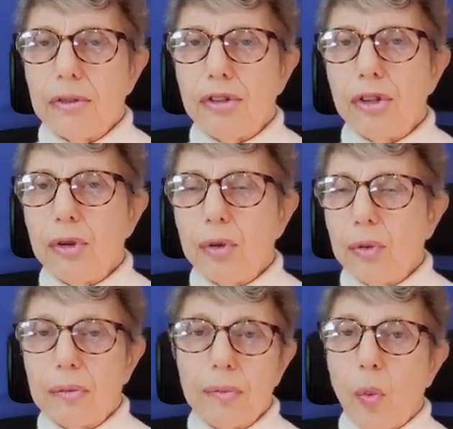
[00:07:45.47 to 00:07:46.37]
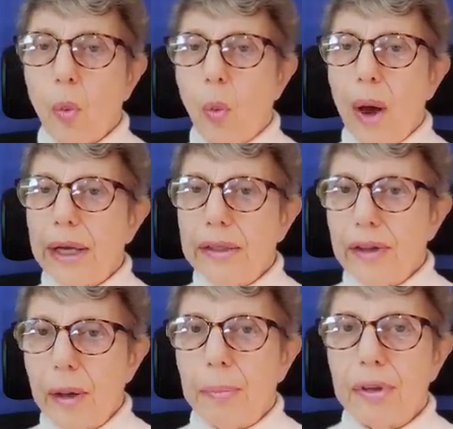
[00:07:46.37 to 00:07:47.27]
to wind
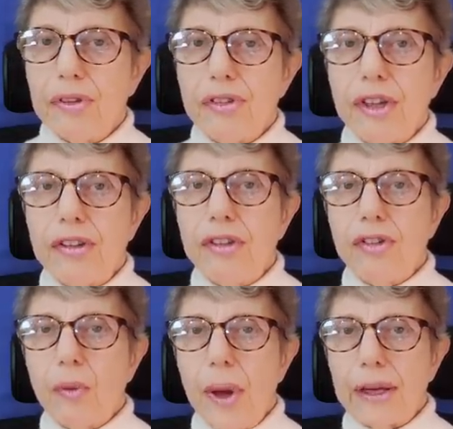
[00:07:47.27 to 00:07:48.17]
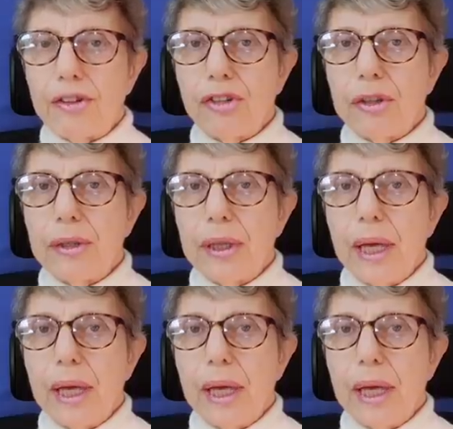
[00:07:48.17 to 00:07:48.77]
up and set into action.